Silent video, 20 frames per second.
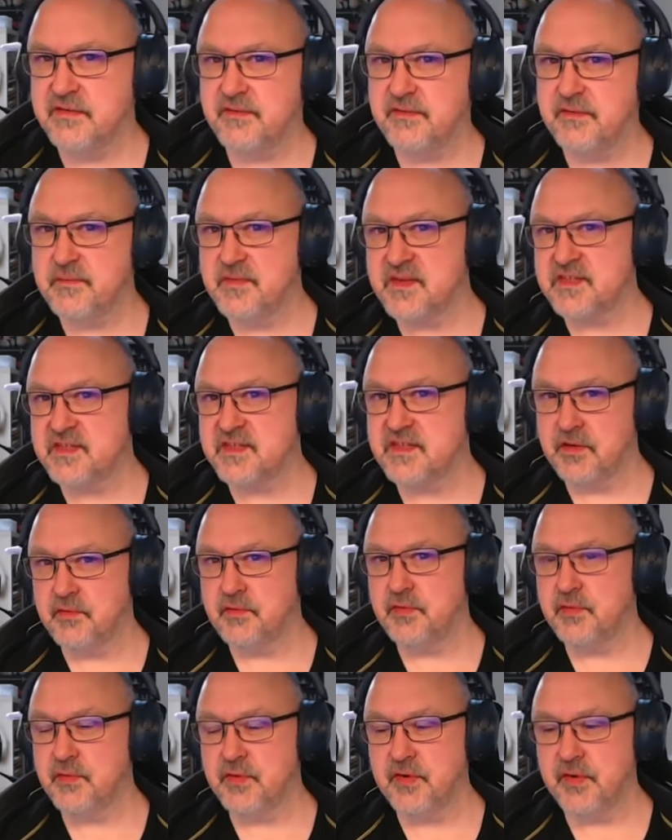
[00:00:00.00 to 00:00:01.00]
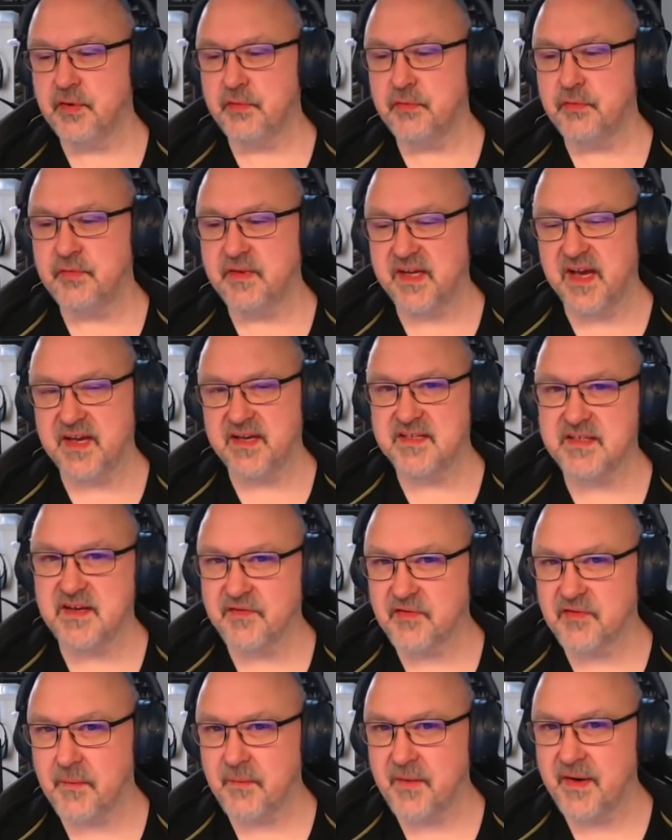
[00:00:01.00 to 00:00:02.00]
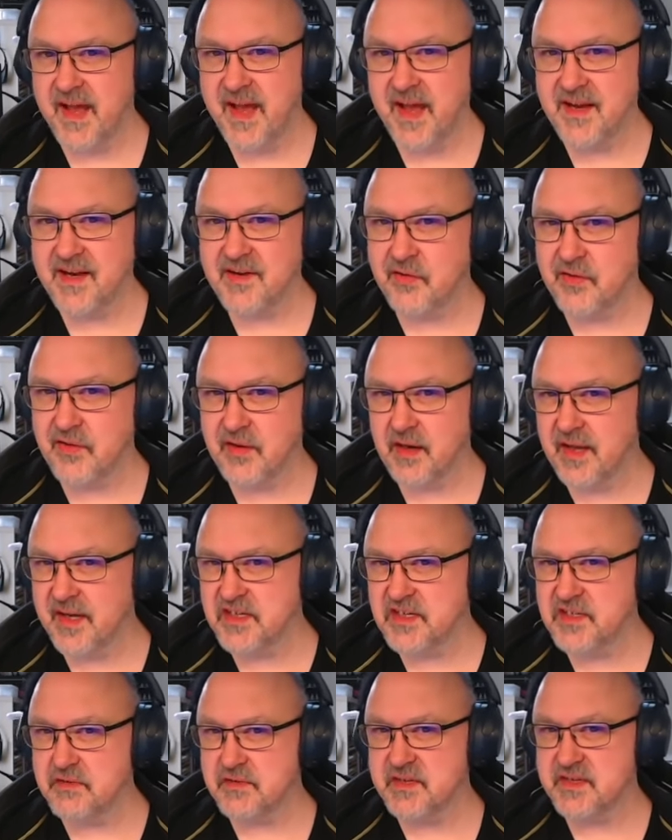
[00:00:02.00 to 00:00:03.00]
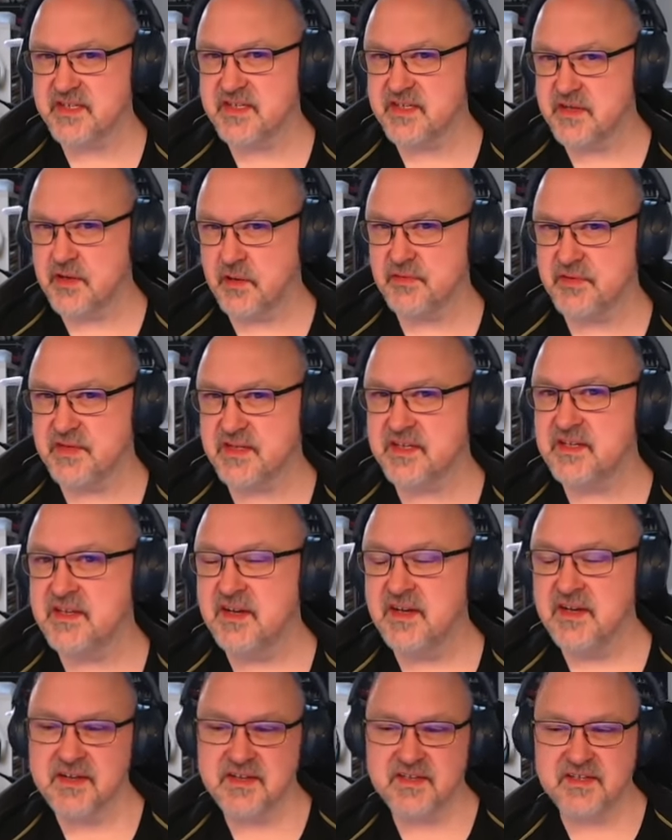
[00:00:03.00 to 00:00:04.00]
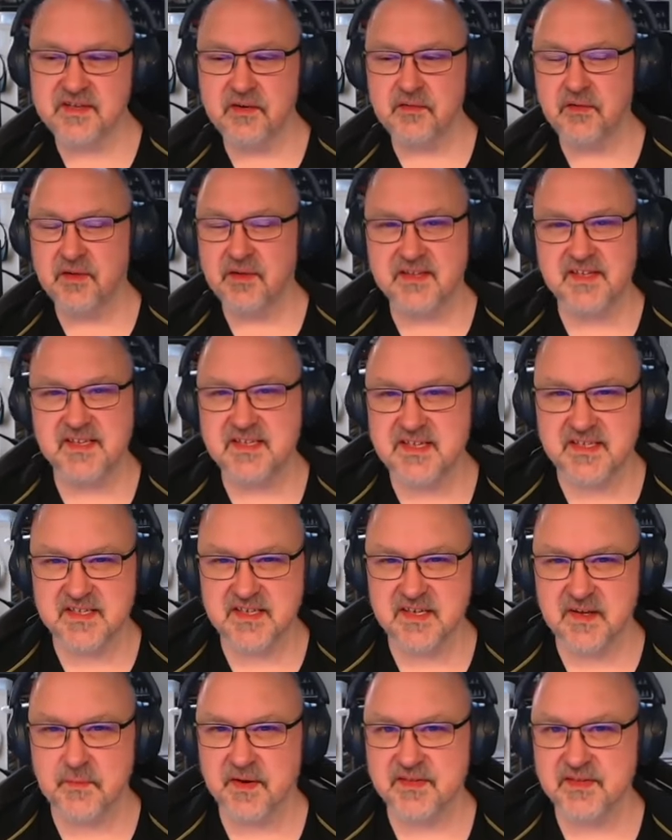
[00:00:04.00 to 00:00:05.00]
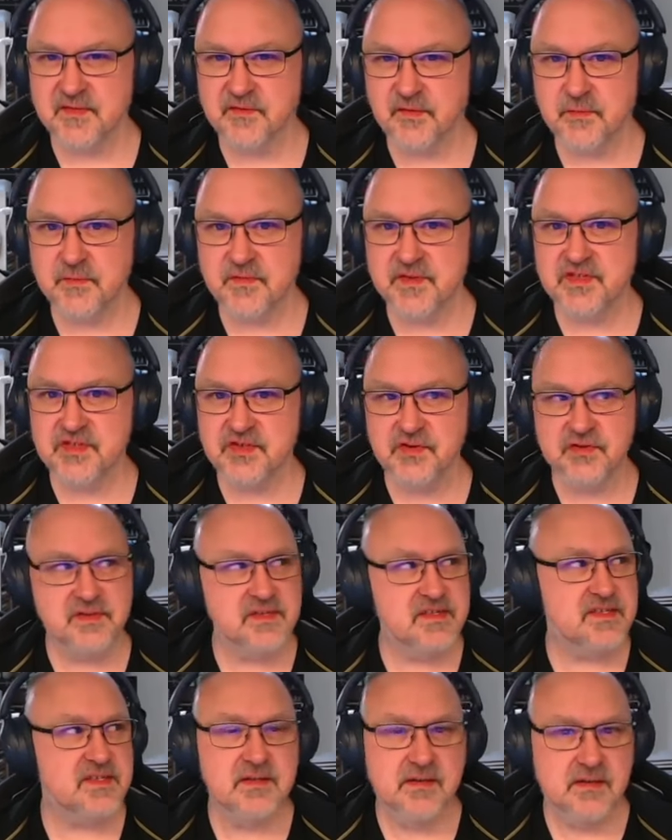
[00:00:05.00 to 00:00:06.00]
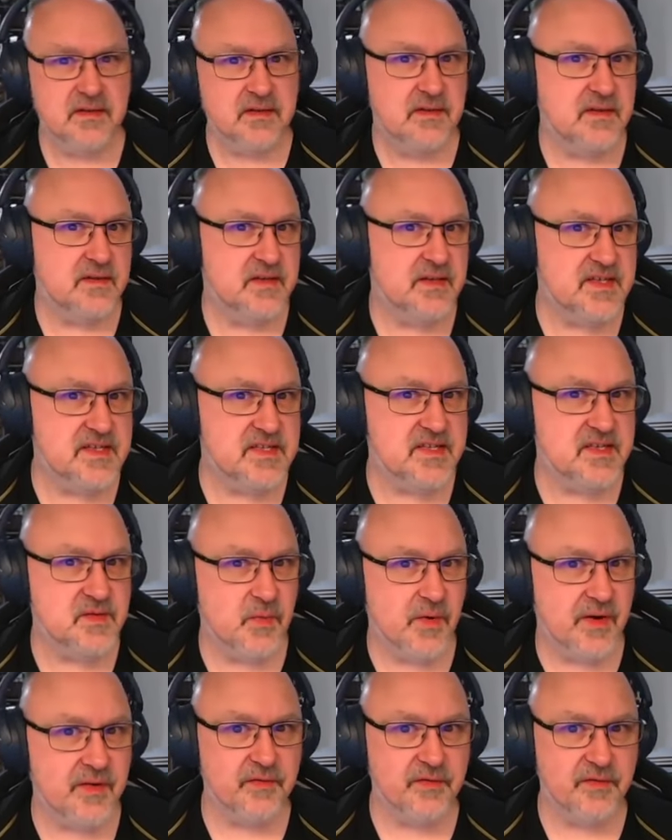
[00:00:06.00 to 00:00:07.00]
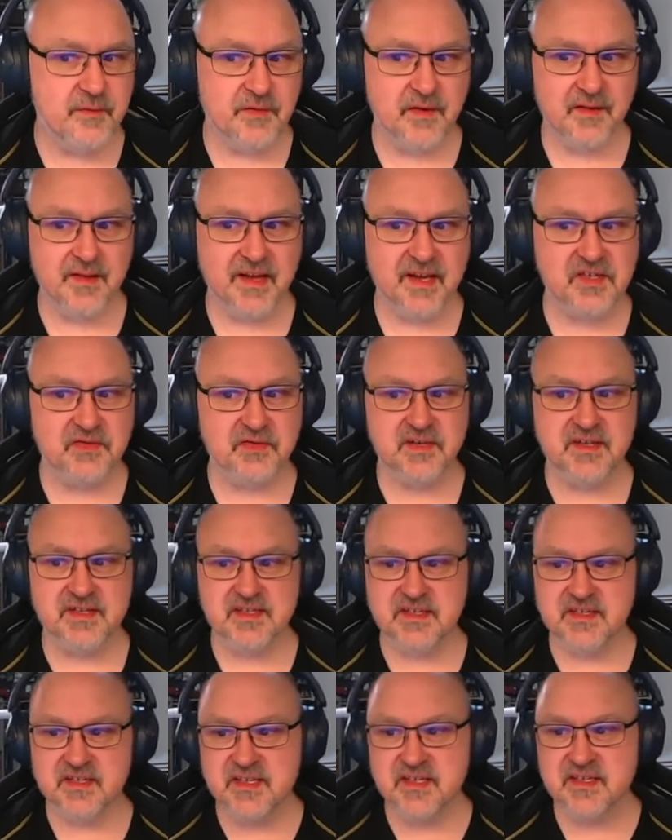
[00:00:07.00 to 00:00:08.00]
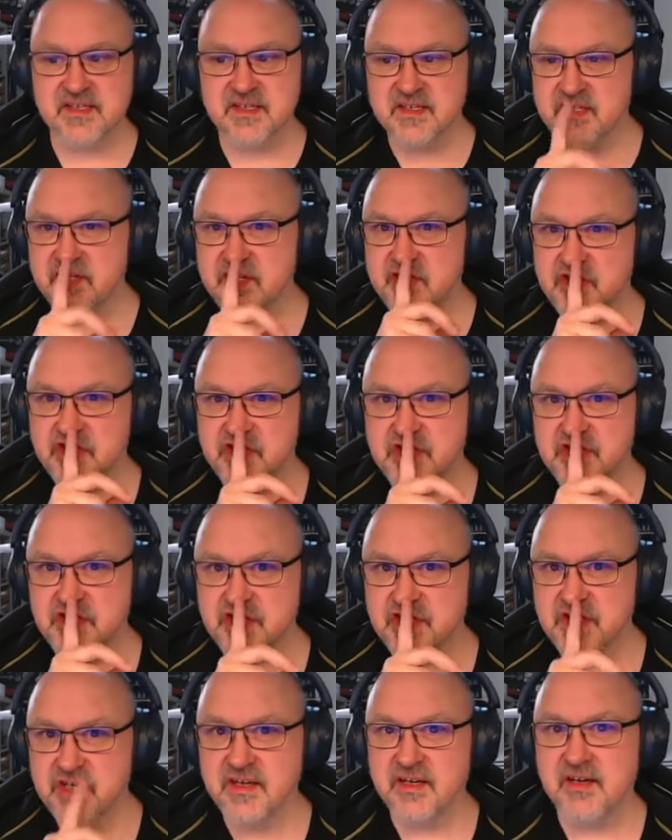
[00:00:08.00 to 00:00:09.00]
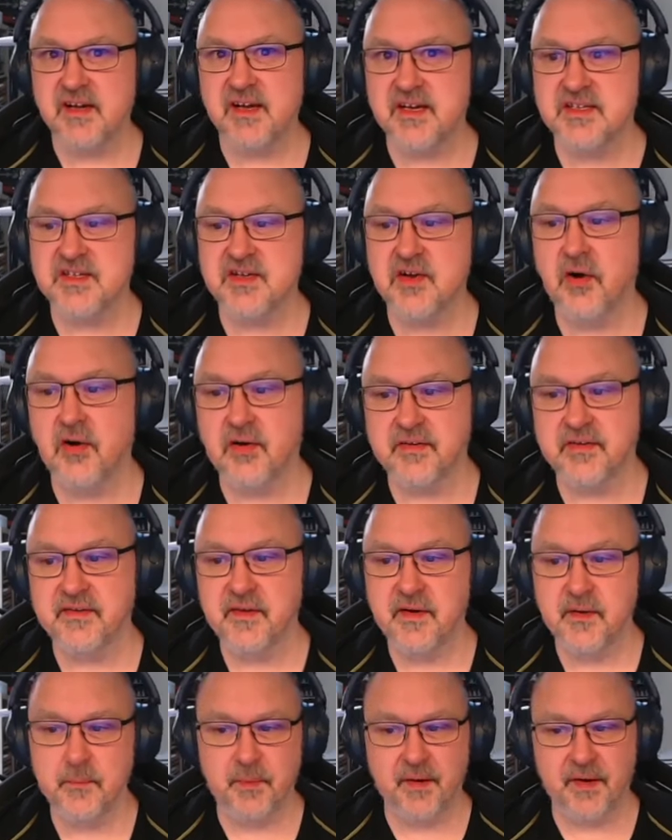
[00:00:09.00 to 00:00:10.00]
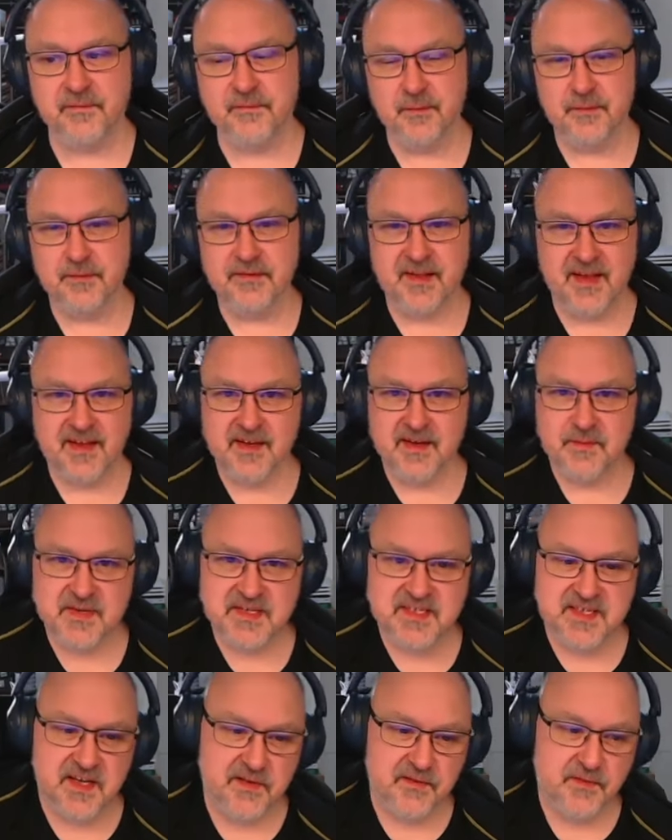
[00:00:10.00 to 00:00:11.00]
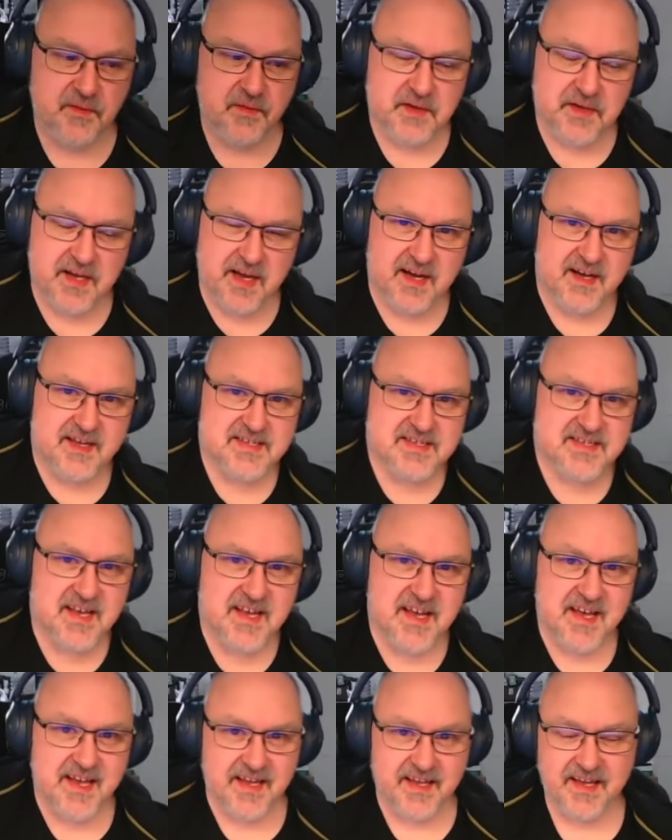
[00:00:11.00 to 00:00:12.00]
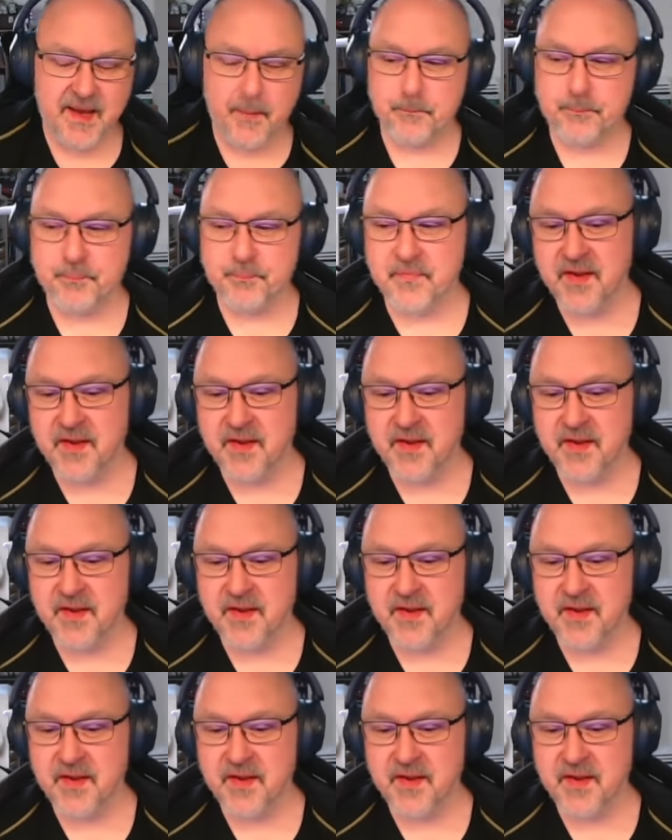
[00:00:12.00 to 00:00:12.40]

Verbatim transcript: from the Sudoku U. Yes, I've got my hand on the lecturer's notes. So this isn't a puzzle from the students, this is one from the lecturers. This is Shh, It's Hot by Full Deck and missing a few cards. Yep,